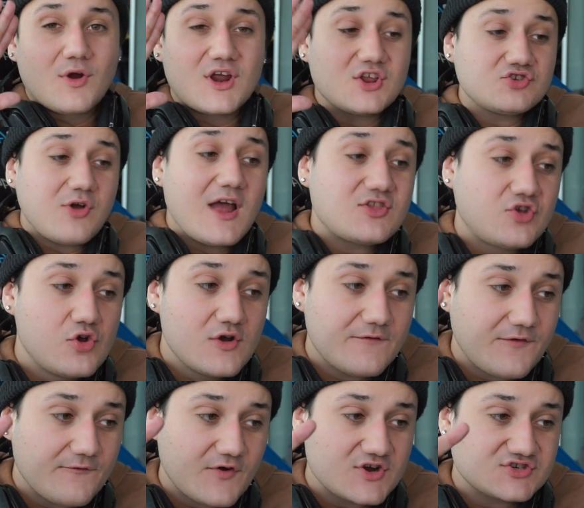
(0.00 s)
going to try two
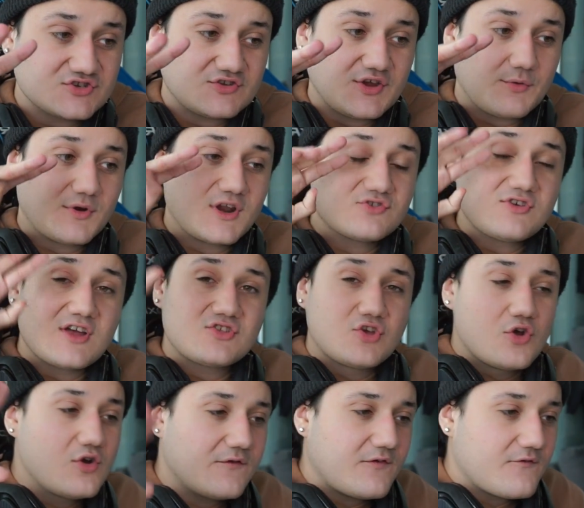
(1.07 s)
different versions here. We're going to try
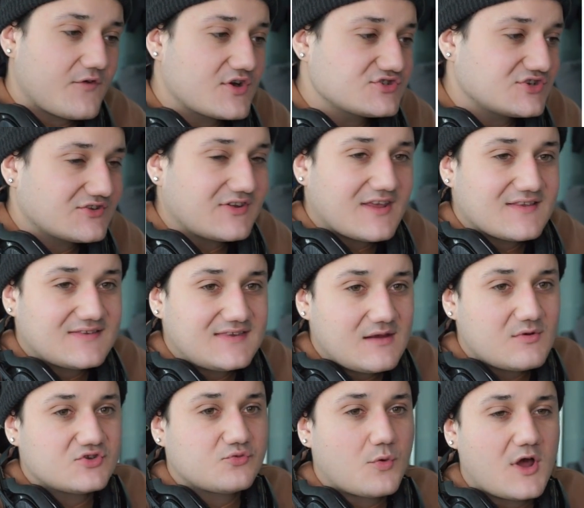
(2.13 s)
two different versions and see
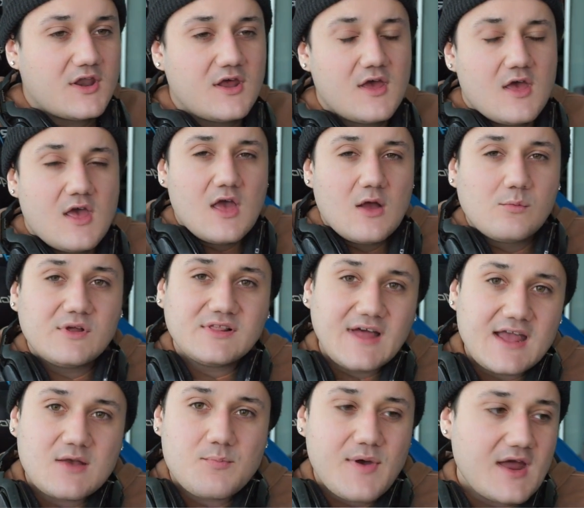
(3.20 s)
which one we
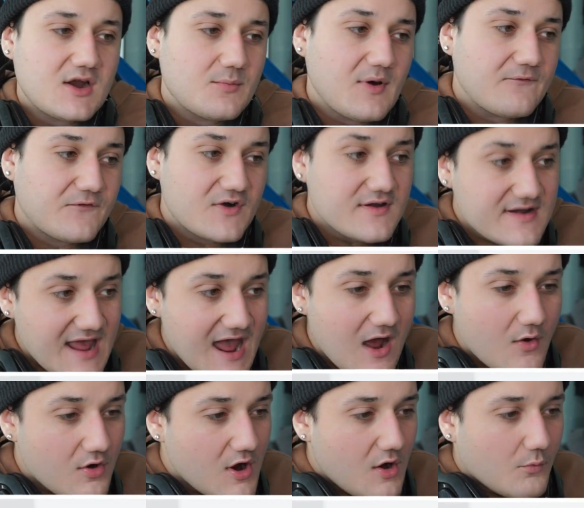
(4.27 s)
like better. But for
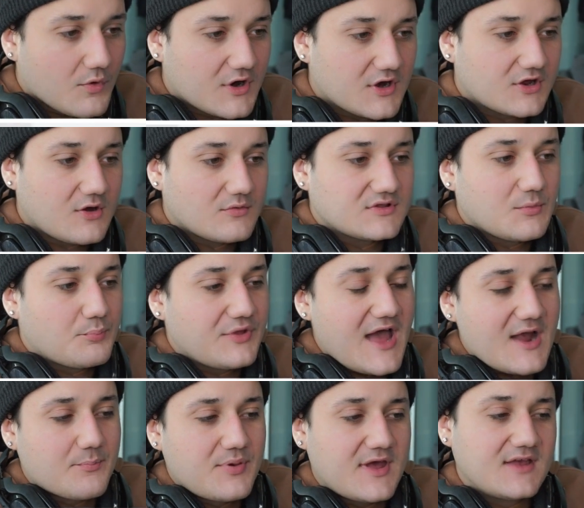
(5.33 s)
now, we're going to go with the
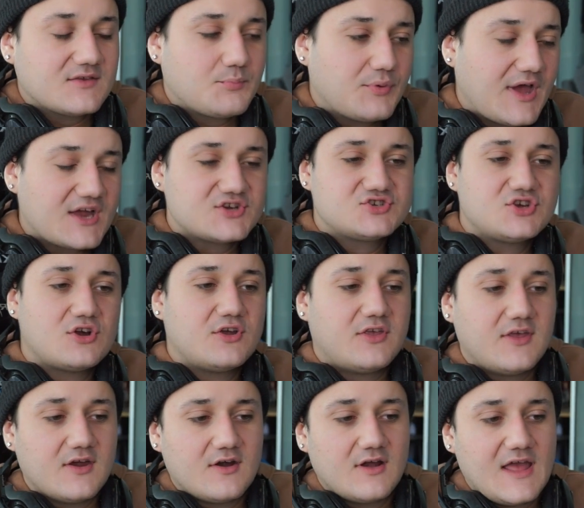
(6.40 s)
black pants, black shirt
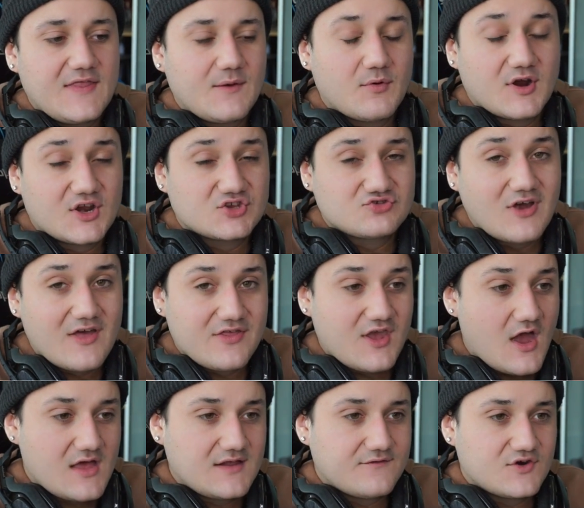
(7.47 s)
here. And then we're going to try the
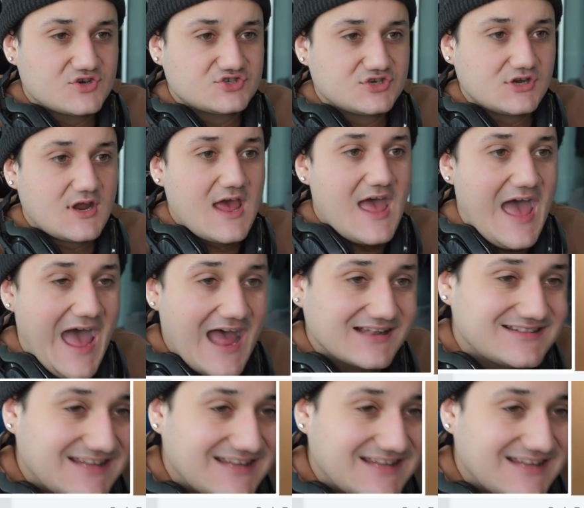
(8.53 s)
other version at